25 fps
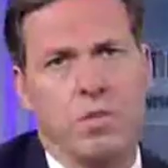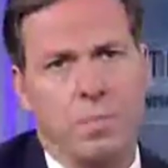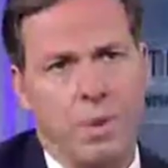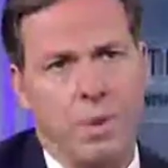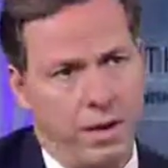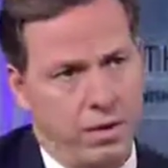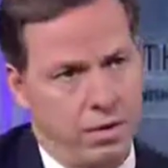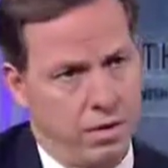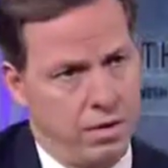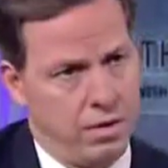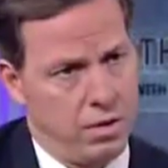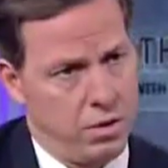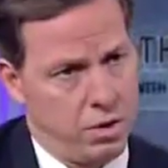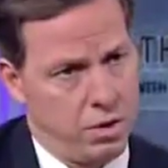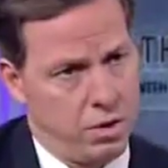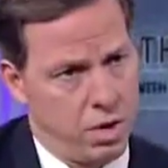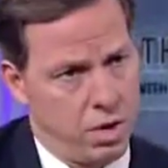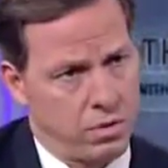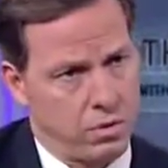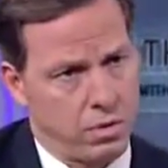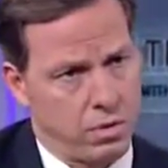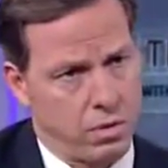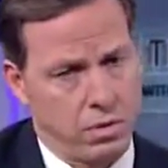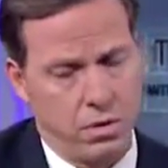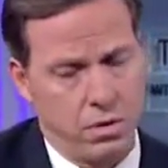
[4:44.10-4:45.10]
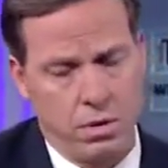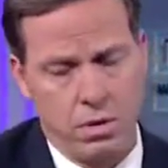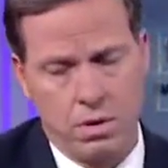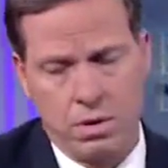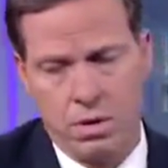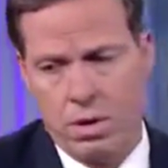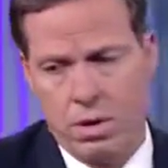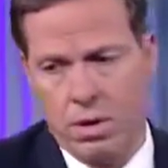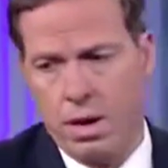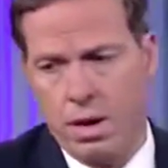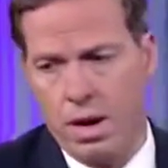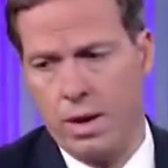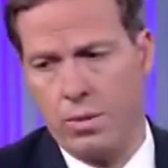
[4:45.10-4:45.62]
due respect to the general,
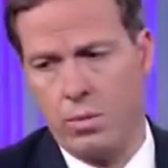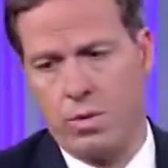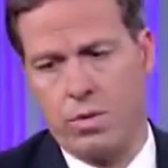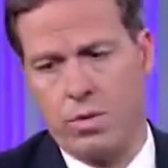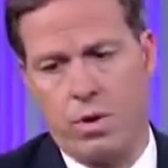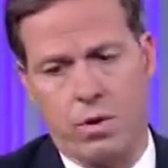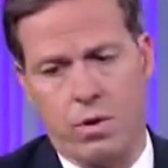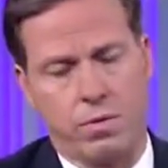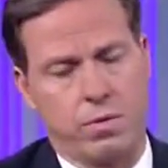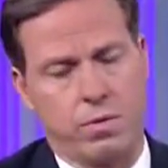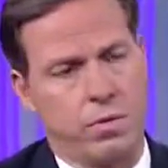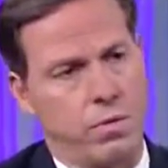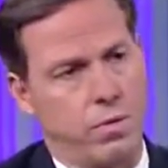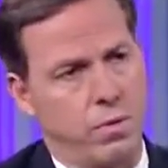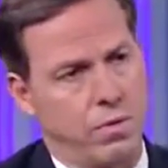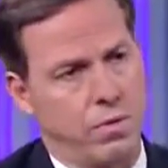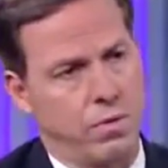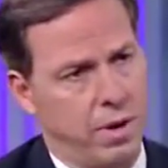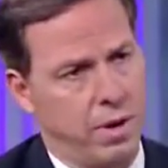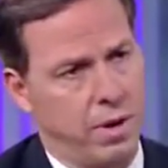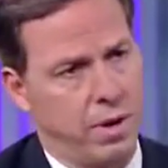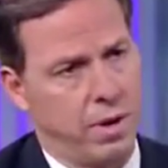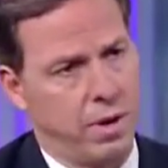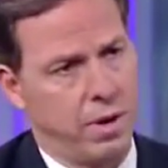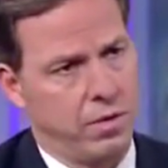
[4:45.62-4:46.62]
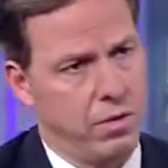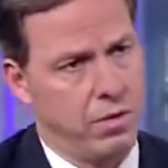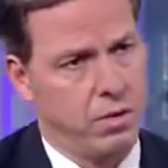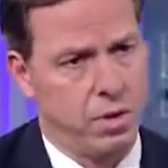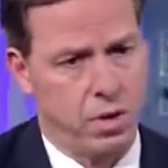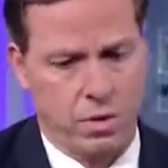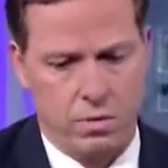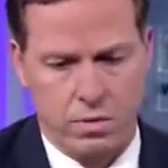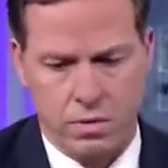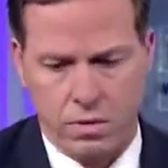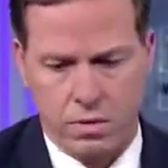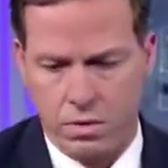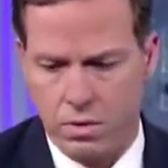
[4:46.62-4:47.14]
and with all due respect to you,
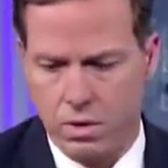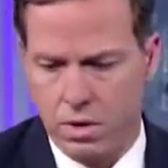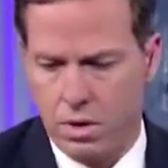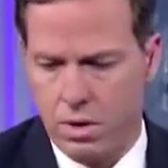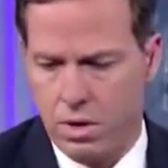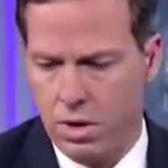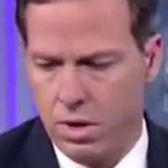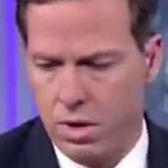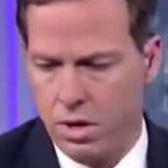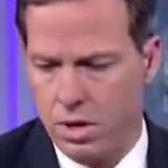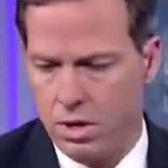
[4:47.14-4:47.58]
General,